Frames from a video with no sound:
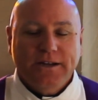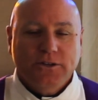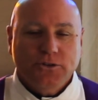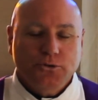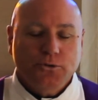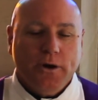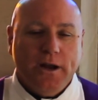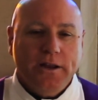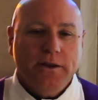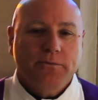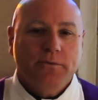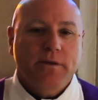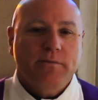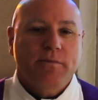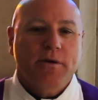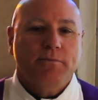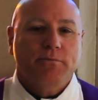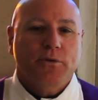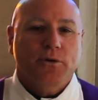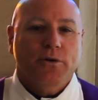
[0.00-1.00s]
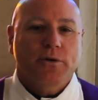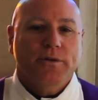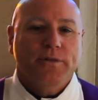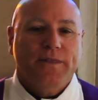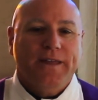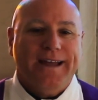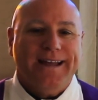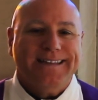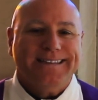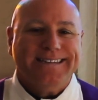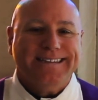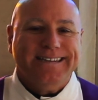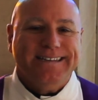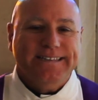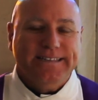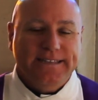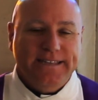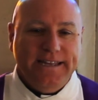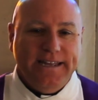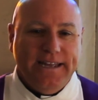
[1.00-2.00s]
Try to remember that
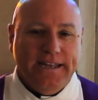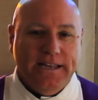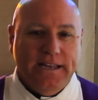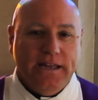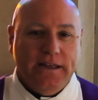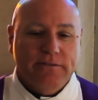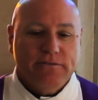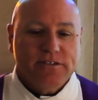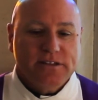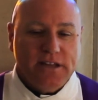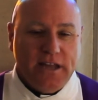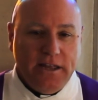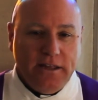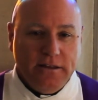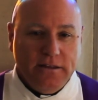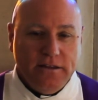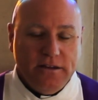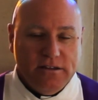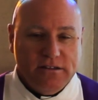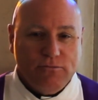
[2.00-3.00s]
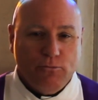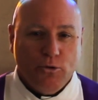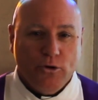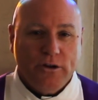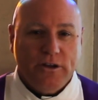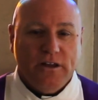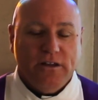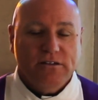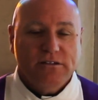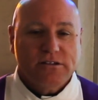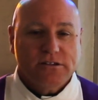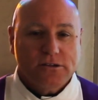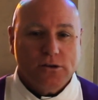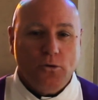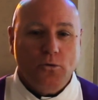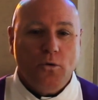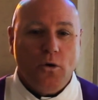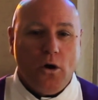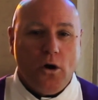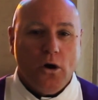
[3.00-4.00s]
indeed, if Satan is working
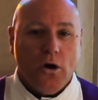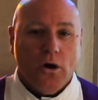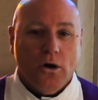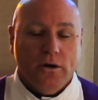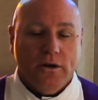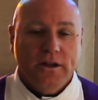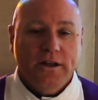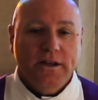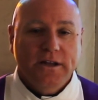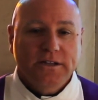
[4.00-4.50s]
so hard